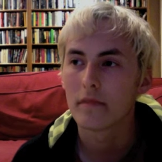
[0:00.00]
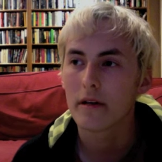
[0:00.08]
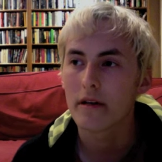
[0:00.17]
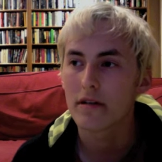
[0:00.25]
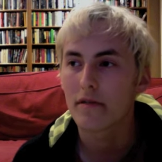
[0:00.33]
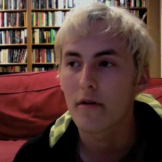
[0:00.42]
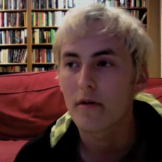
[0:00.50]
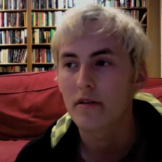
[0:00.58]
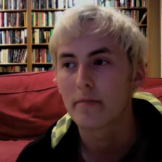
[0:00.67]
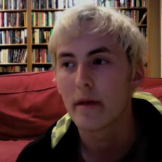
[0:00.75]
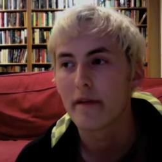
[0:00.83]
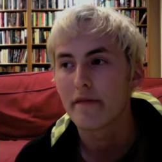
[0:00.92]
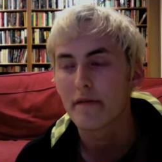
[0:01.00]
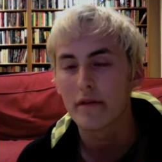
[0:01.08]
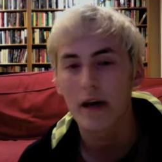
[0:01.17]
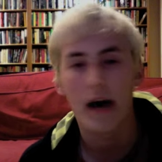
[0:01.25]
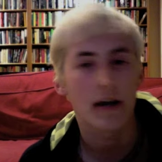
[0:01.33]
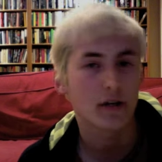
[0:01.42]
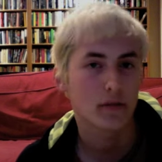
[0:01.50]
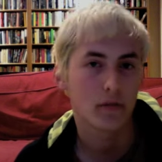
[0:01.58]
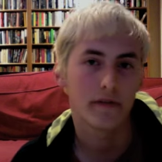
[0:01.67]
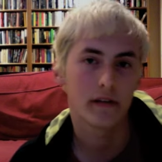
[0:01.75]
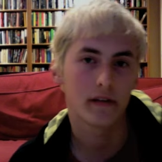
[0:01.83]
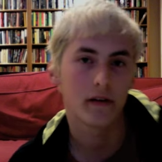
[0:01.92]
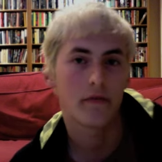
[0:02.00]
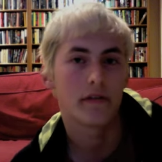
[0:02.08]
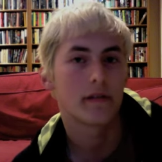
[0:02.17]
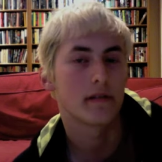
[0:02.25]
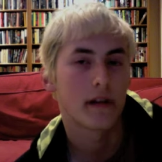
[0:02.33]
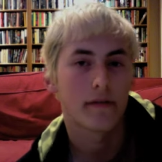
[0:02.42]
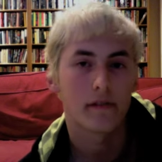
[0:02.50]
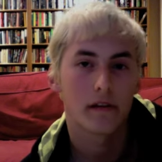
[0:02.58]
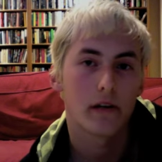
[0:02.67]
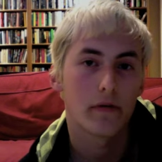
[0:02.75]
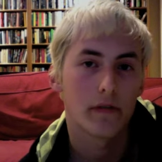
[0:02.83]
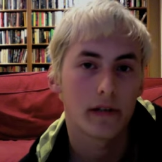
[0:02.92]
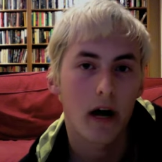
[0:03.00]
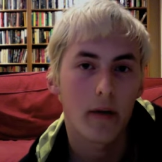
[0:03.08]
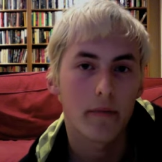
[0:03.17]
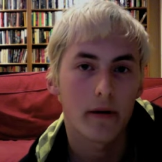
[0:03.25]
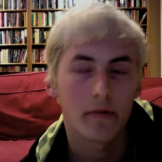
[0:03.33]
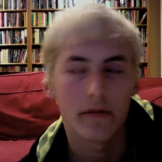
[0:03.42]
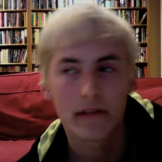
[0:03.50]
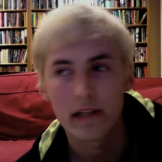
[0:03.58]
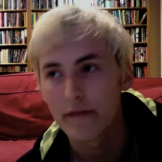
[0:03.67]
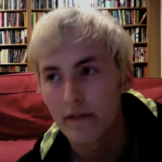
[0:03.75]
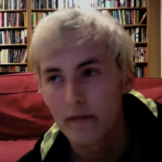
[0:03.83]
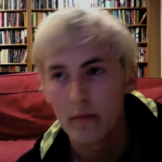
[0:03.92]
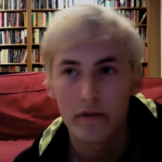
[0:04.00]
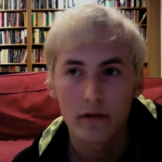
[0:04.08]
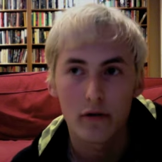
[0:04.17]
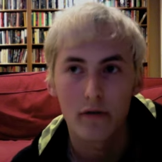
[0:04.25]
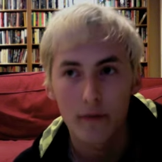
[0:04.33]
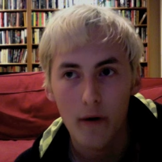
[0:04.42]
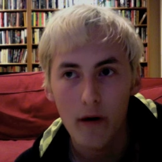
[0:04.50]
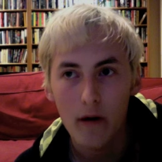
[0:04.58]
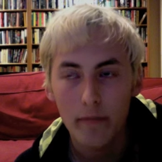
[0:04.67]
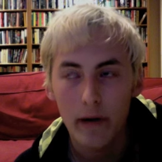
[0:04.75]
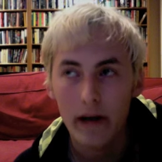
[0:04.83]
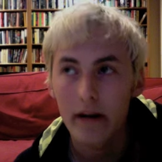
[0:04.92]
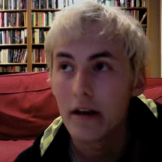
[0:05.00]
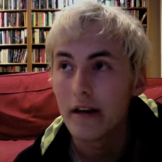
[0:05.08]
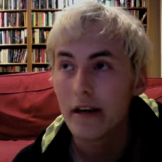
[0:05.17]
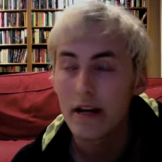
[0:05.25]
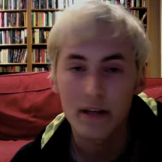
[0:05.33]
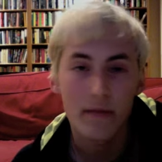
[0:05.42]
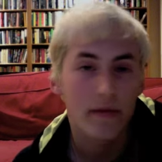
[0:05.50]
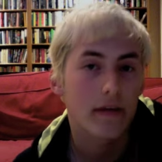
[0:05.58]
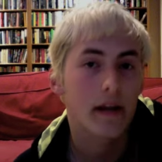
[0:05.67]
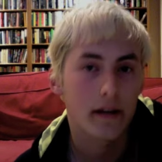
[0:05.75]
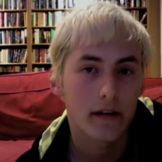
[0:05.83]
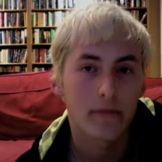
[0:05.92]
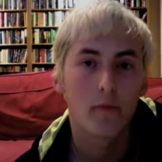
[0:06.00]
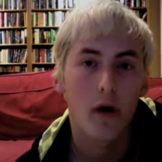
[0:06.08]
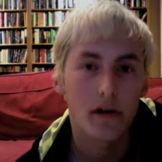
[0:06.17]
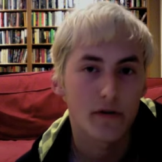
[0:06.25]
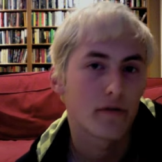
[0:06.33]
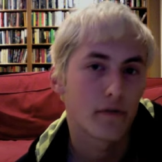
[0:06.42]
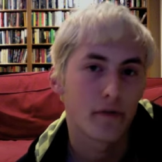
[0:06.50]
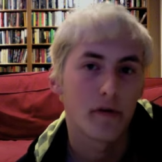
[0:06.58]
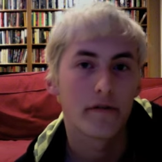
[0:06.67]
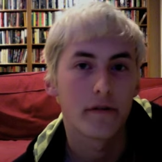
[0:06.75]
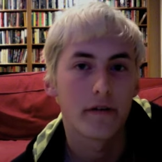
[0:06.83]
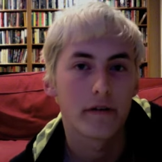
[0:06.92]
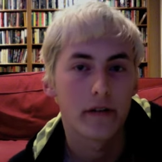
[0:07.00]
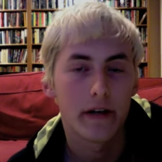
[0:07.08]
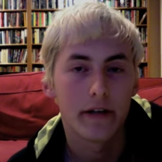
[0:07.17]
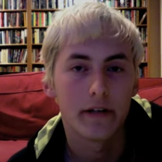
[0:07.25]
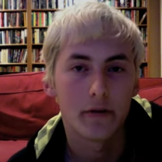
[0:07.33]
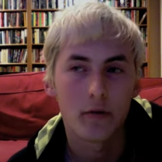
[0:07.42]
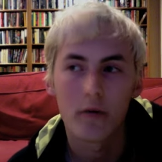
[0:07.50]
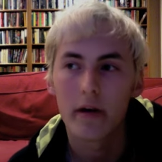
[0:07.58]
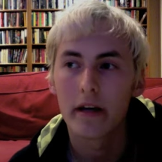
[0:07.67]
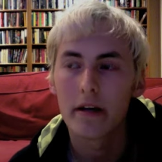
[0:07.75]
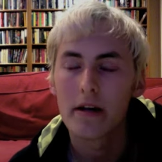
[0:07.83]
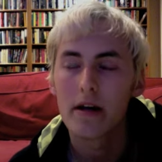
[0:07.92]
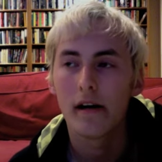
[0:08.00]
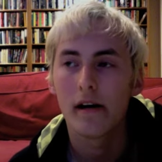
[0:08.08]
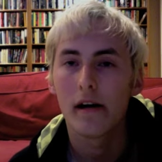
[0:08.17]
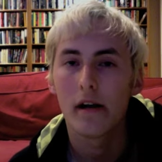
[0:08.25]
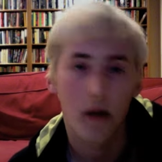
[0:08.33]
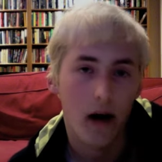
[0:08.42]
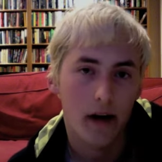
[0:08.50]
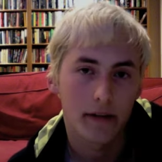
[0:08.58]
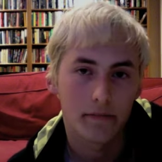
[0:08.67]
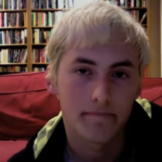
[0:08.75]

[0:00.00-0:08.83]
As far as my favorite action movies go, this is definitely near the top. I wouldn't say favorite movies overall, but it's something that I could watch over and over and enjoy a lot.